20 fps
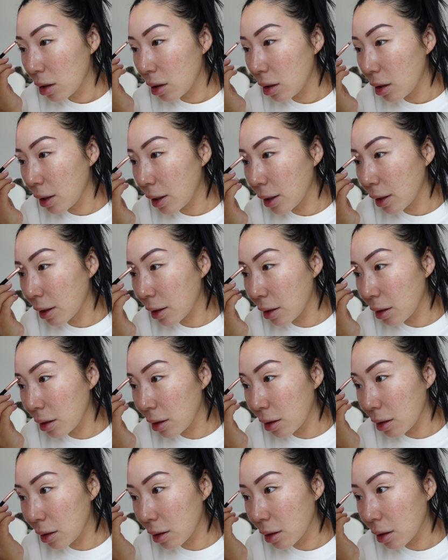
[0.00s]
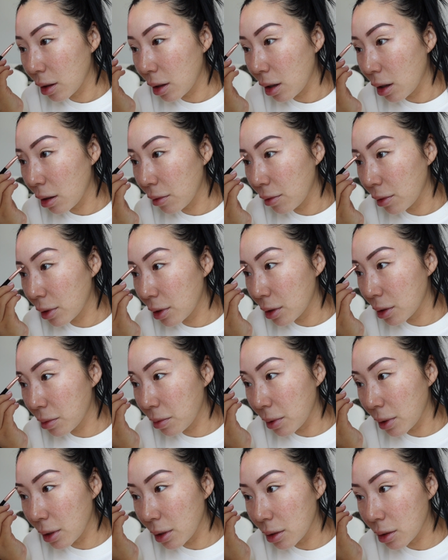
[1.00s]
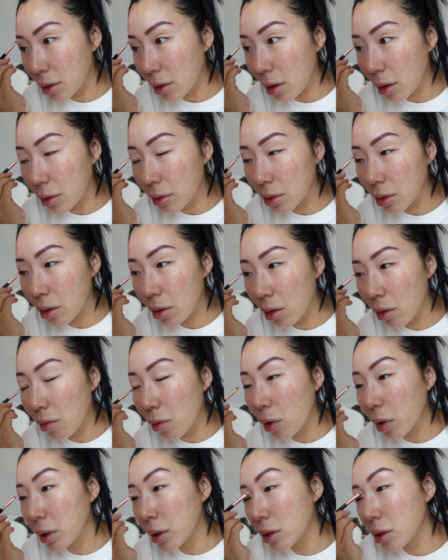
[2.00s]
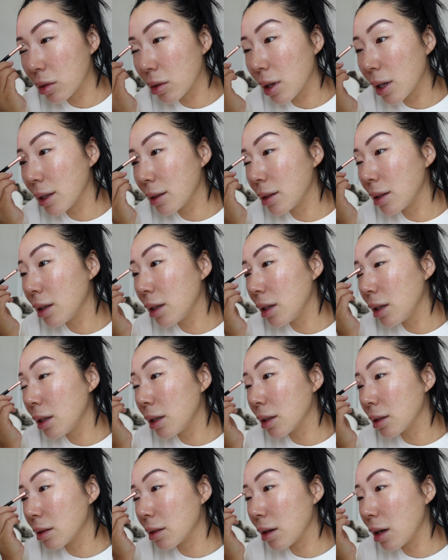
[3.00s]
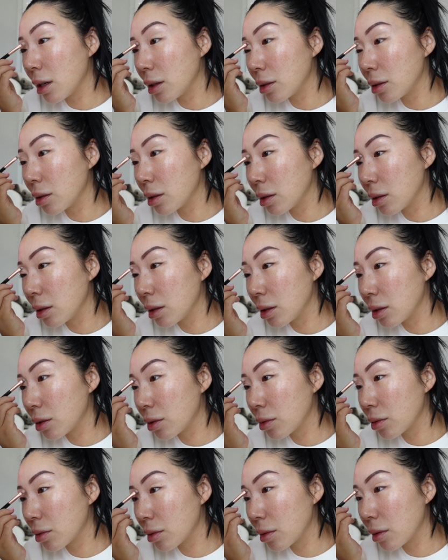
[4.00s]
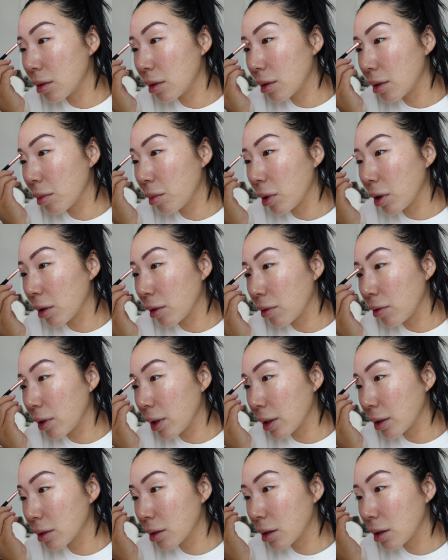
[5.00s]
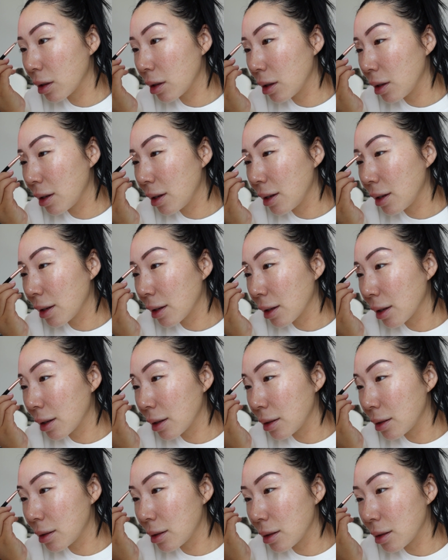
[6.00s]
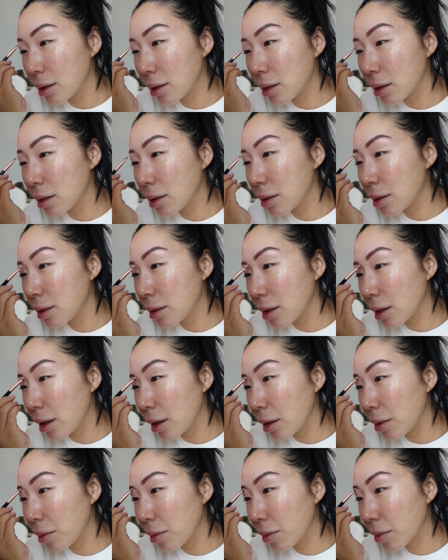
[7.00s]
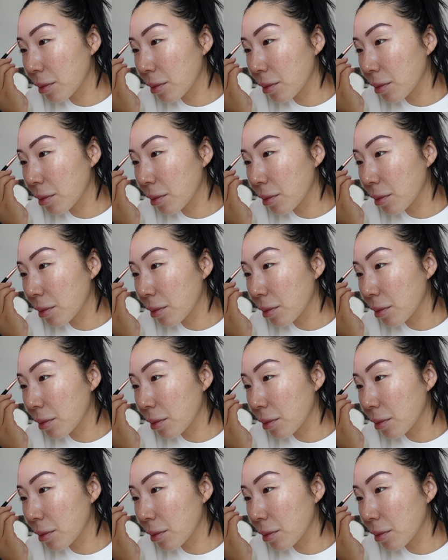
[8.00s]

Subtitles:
like covers, but it's also moisturizing. It's the perfect consistency.